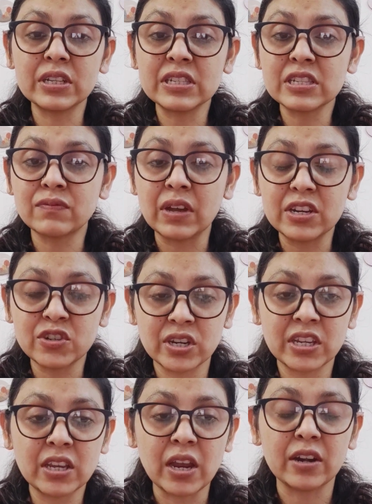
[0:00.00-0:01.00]
This is very
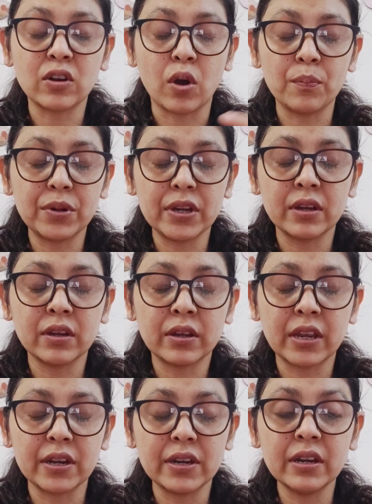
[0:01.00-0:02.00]
tricky and
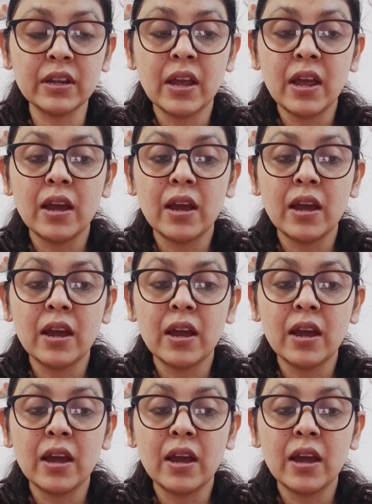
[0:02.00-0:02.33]
complicated.